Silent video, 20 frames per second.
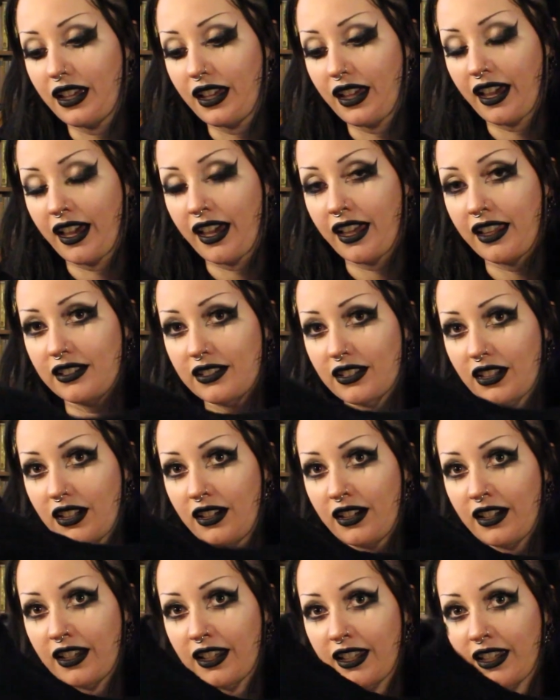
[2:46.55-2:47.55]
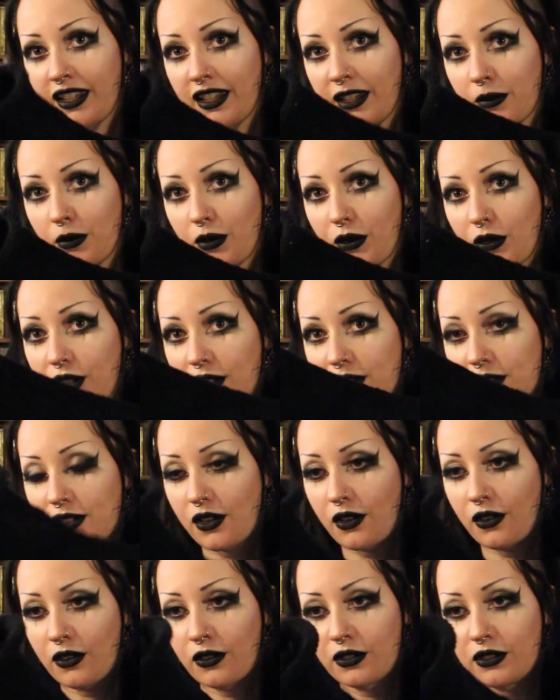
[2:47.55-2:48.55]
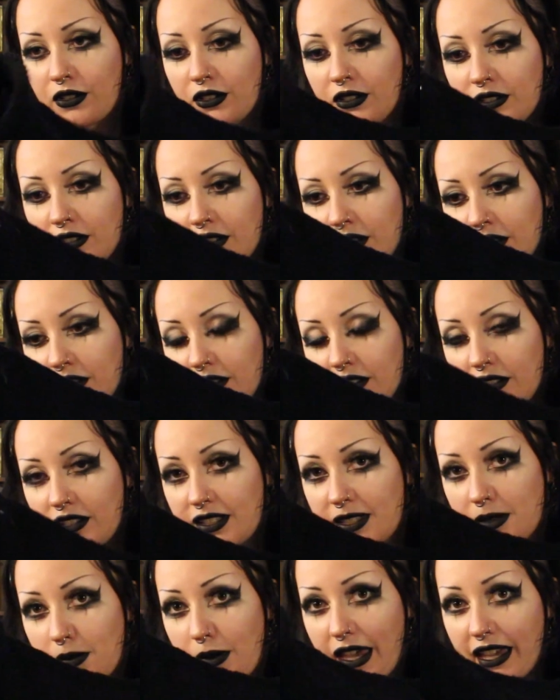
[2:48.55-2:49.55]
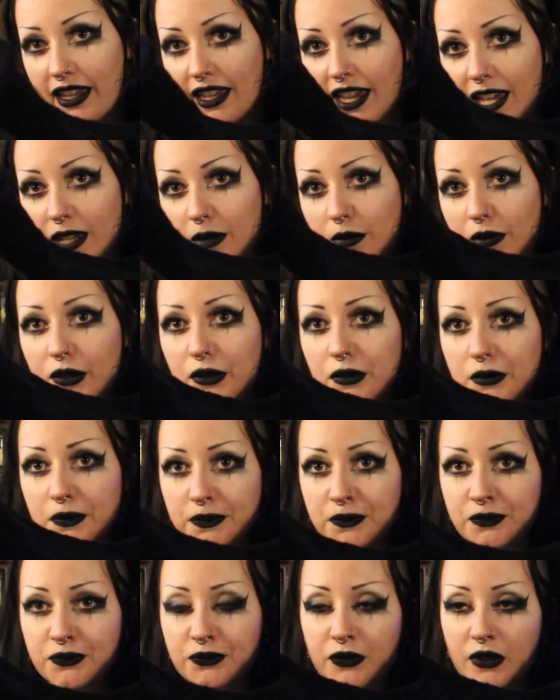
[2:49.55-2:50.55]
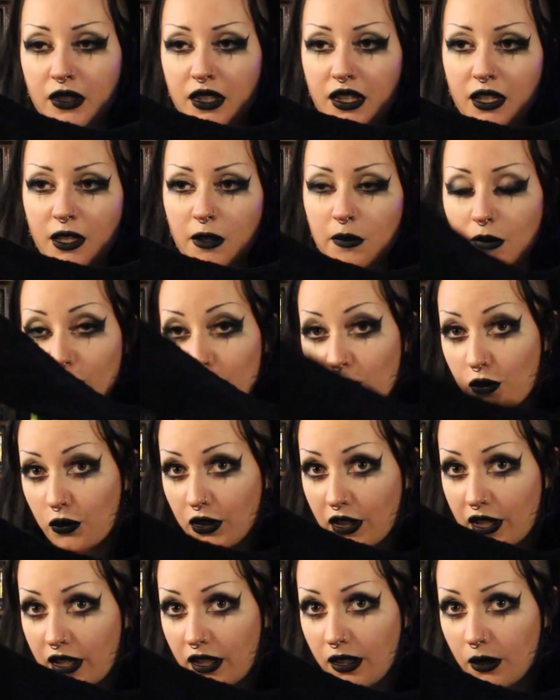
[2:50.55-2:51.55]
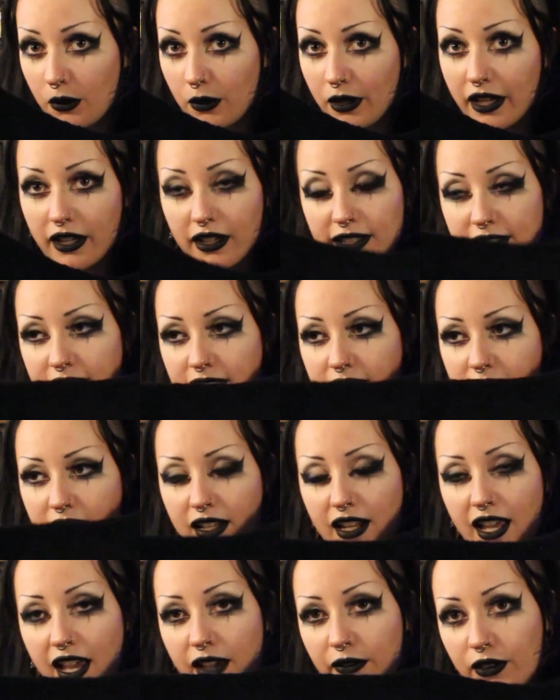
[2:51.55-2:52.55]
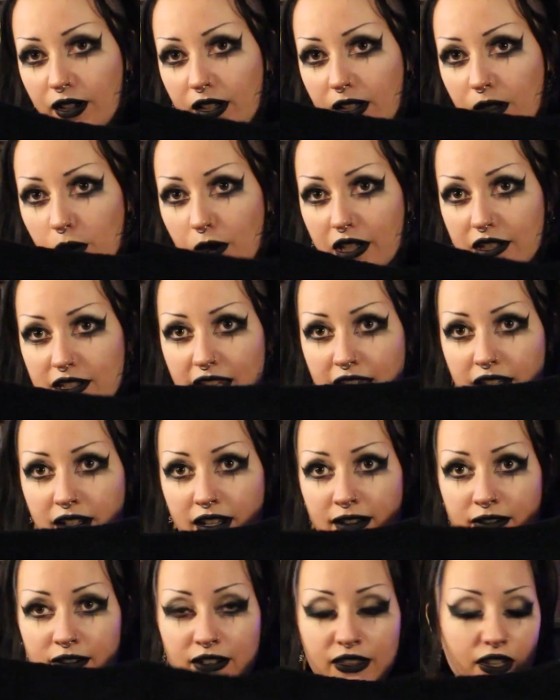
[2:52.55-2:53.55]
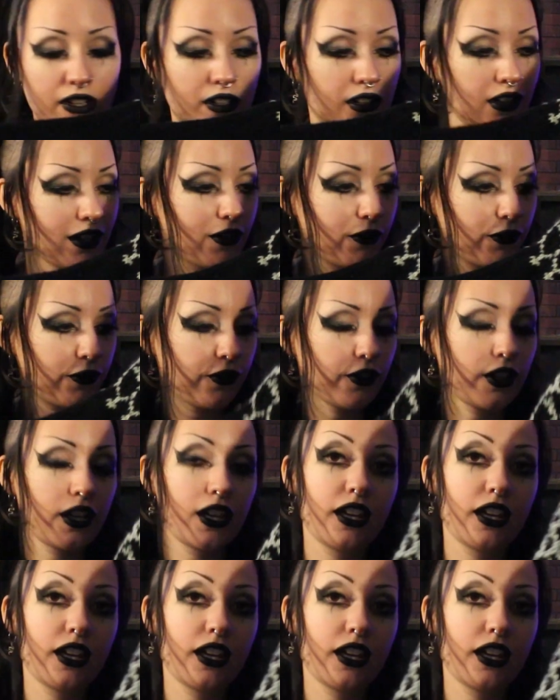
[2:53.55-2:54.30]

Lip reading: and I put this on a spare cable before the colour work, because it's going to have colour work down here and then a cuff,